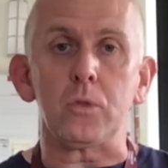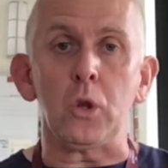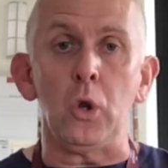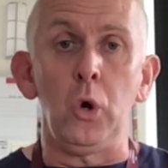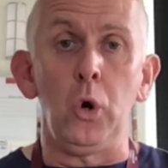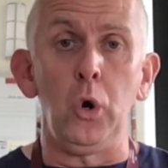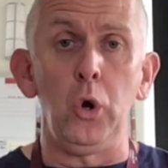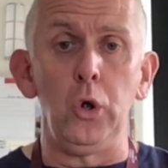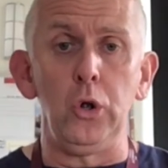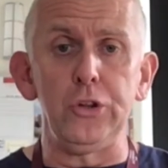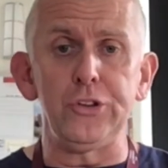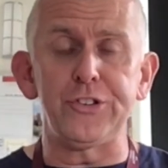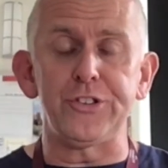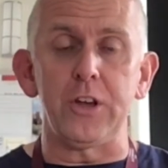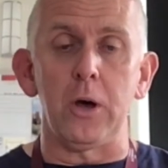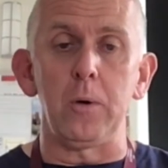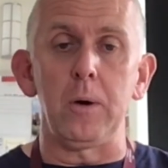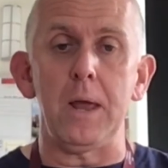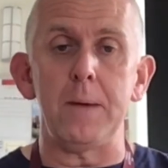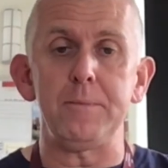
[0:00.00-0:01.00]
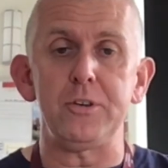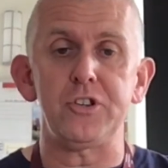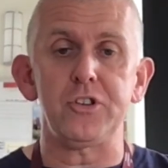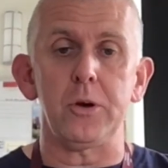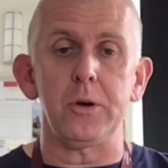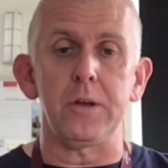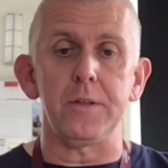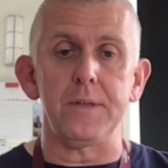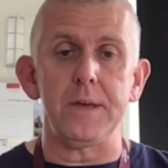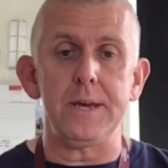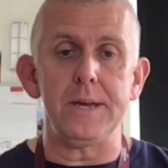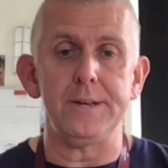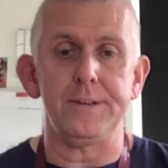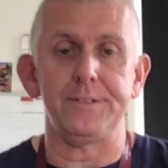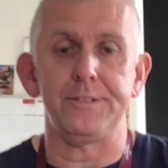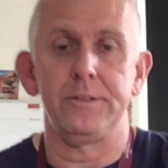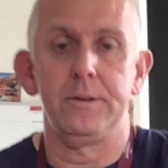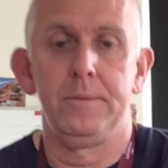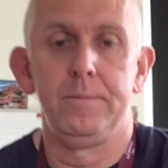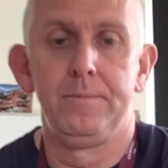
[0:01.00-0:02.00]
Also, let me show you this.